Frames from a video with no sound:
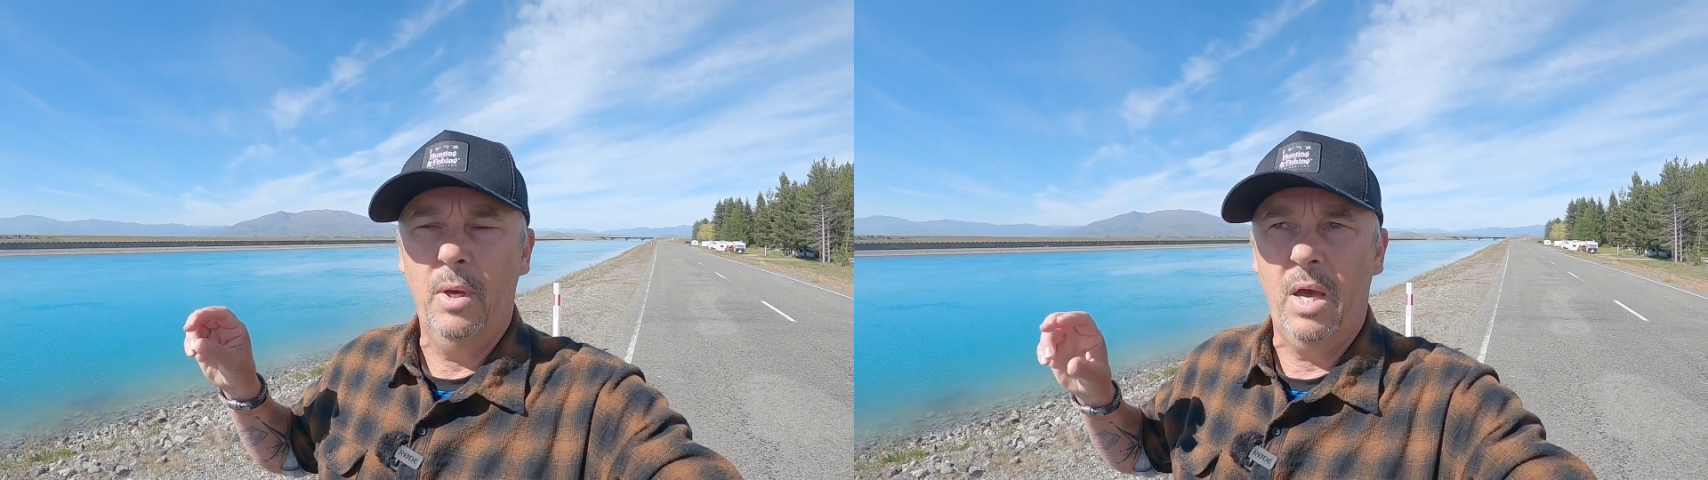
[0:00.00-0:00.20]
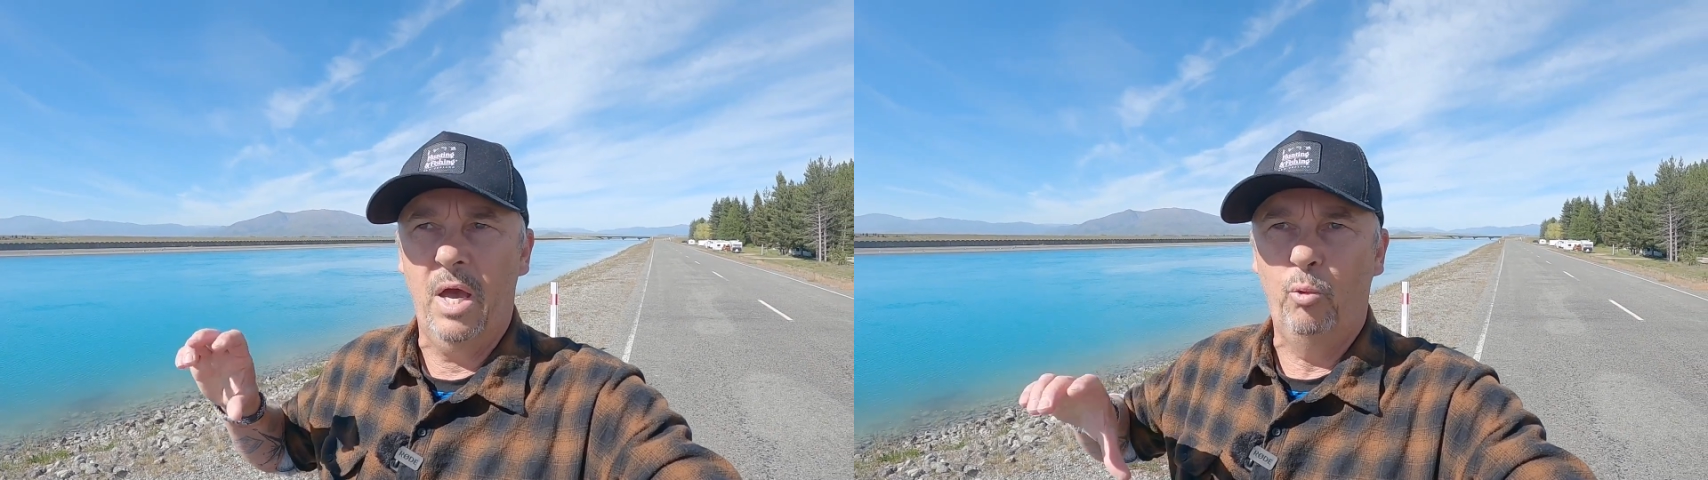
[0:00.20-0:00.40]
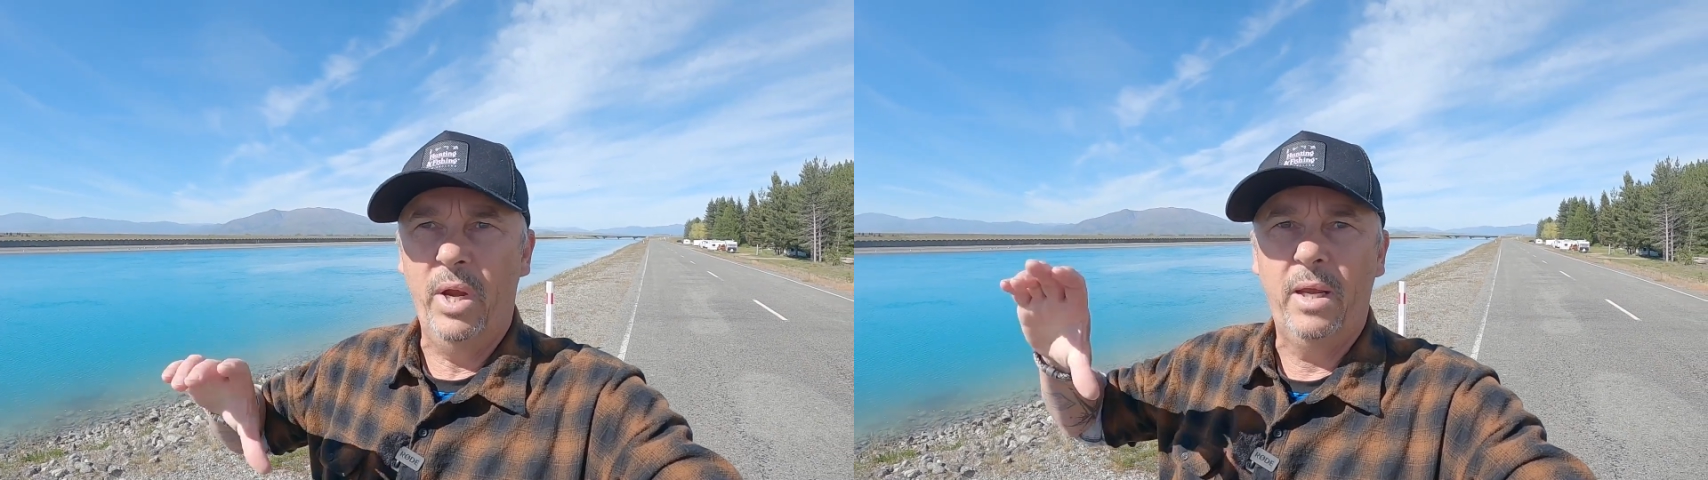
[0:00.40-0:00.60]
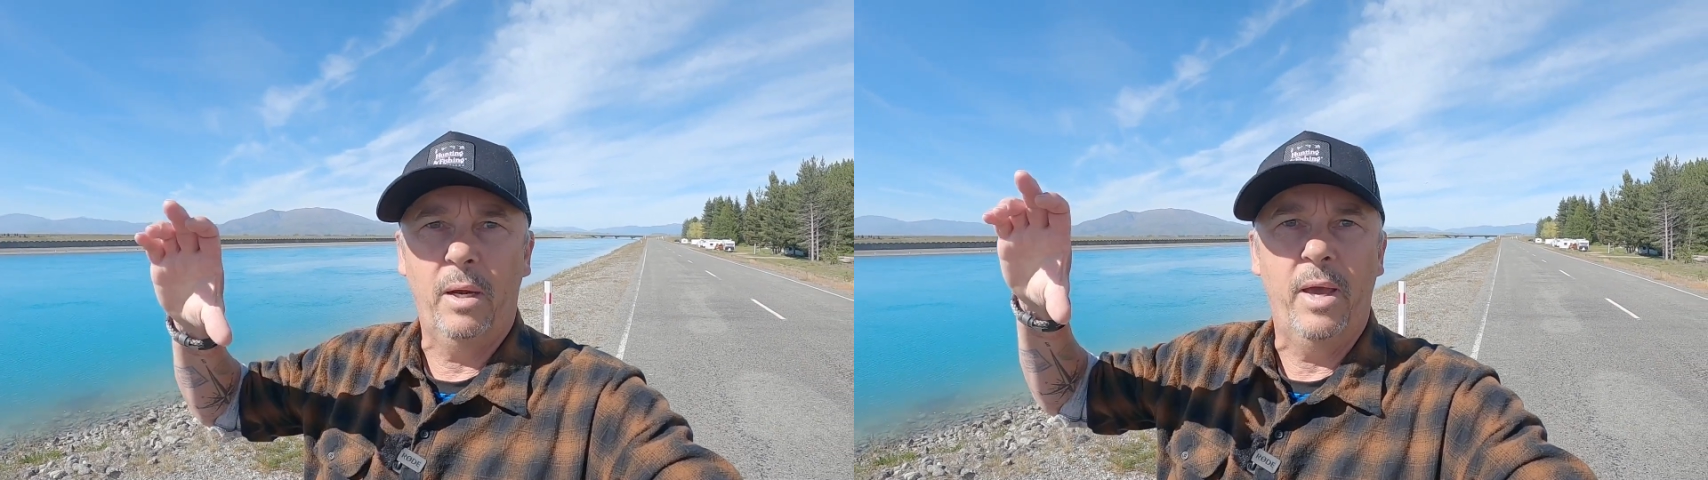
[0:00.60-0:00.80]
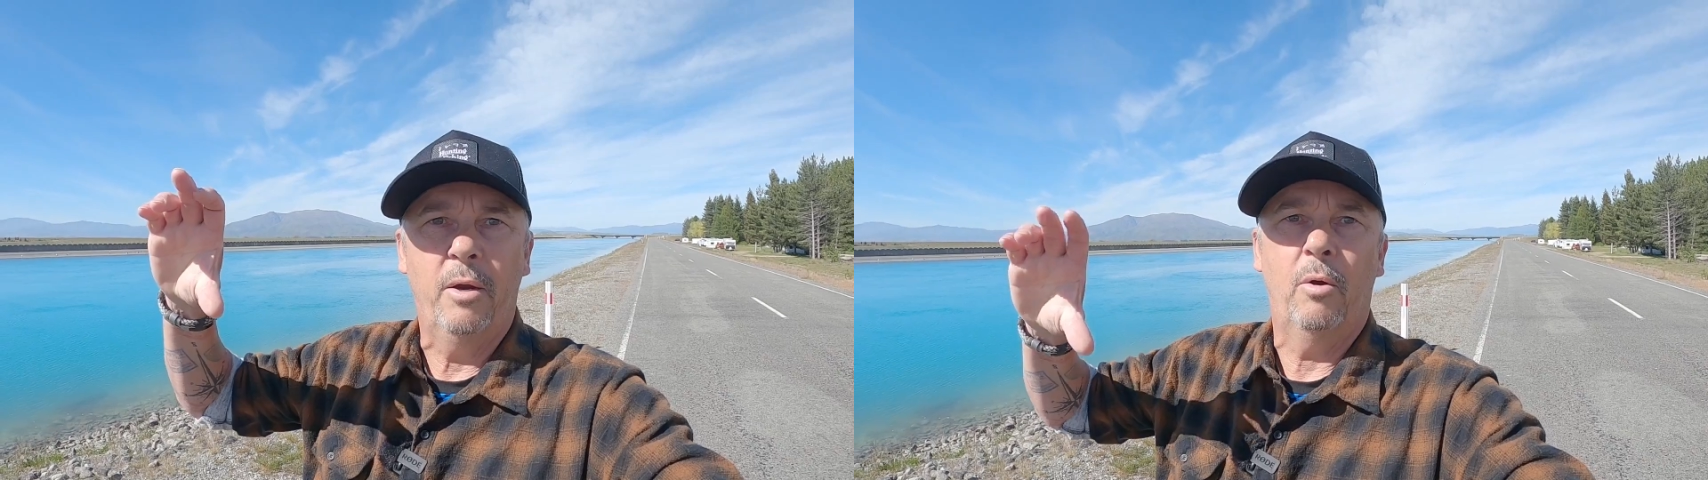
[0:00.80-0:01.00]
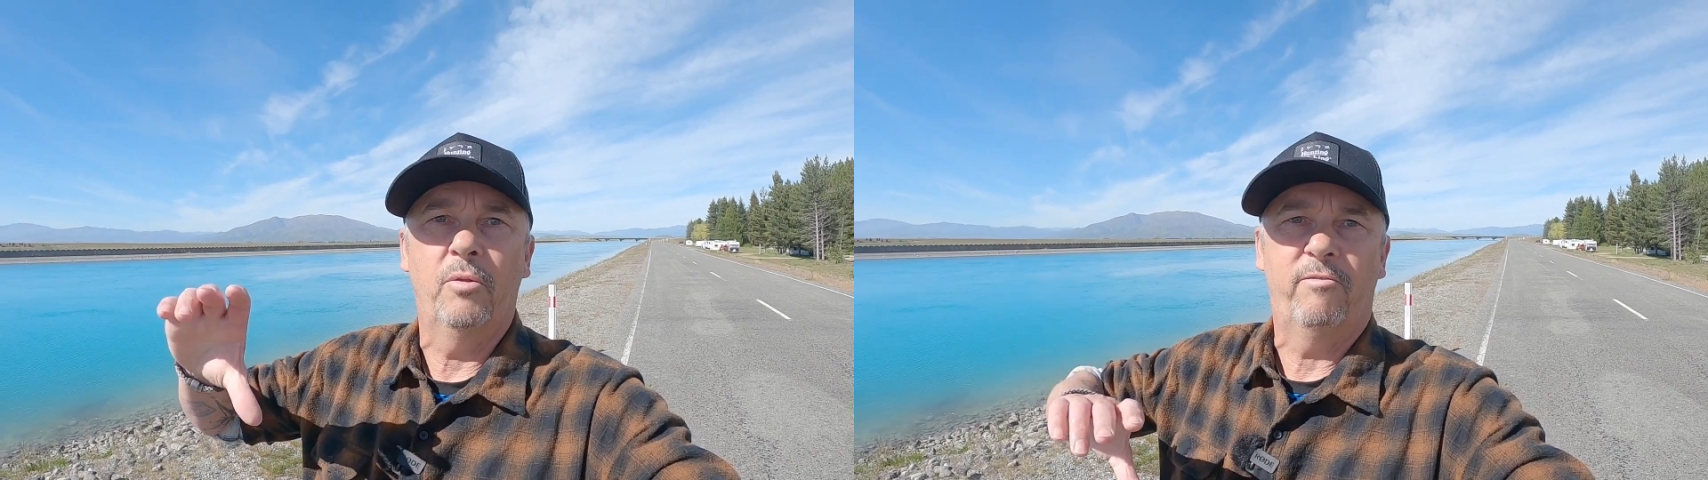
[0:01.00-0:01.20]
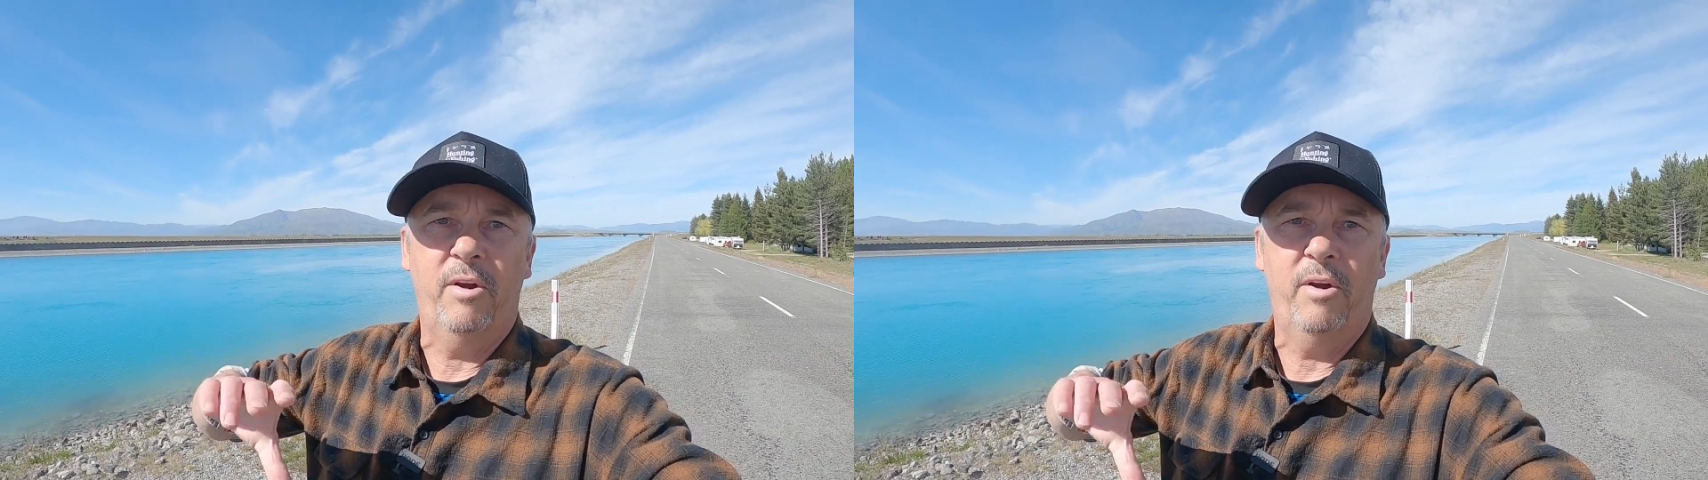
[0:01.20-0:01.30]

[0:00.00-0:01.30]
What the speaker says: regulator on the